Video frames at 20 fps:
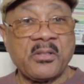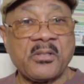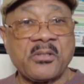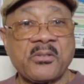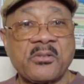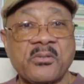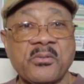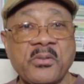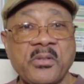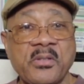
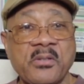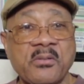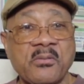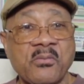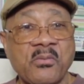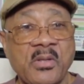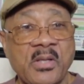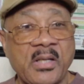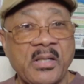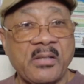Treat her
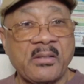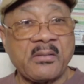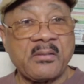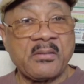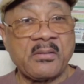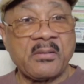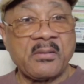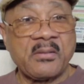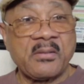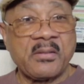right.
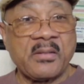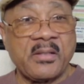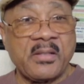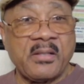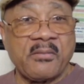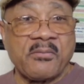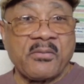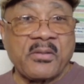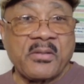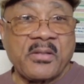
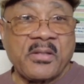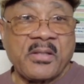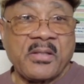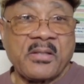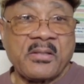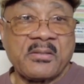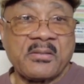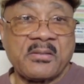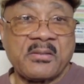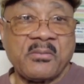Give her
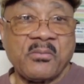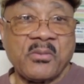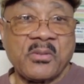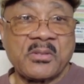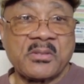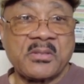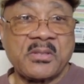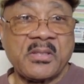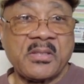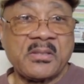things. If she
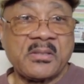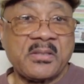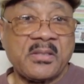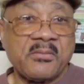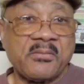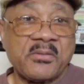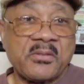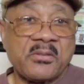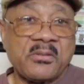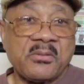wants things,
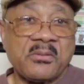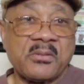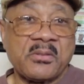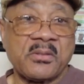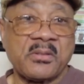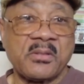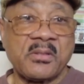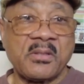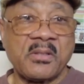give it to her.